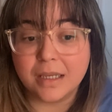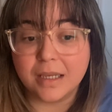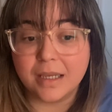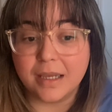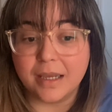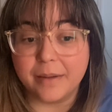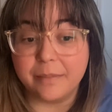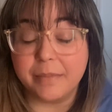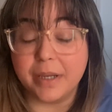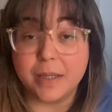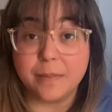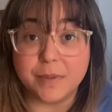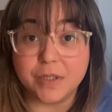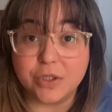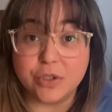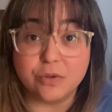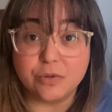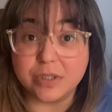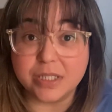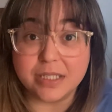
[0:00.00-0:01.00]
And maybe
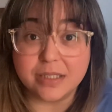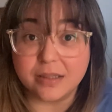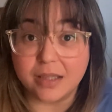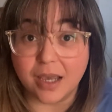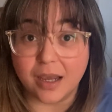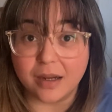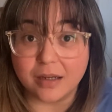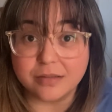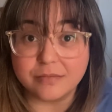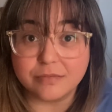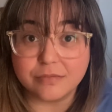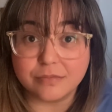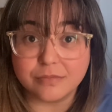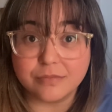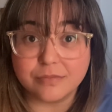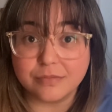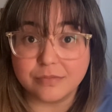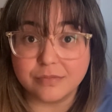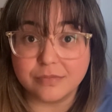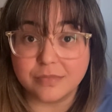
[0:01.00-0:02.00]
you need that
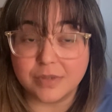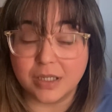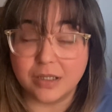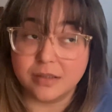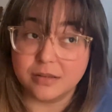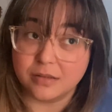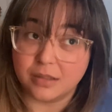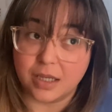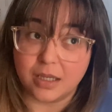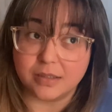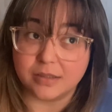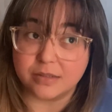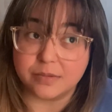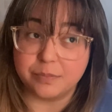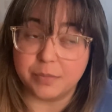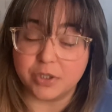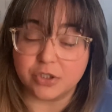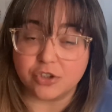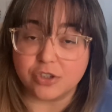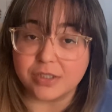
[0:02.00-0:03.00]
as
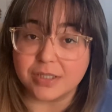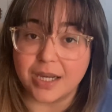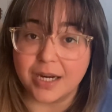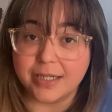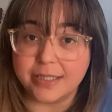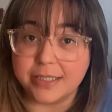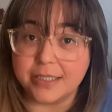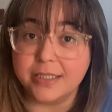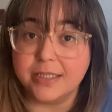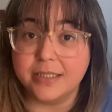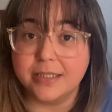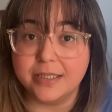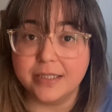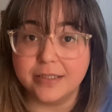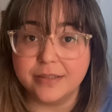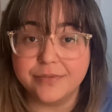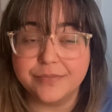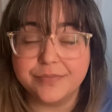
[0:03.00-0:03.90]
much as I needed it.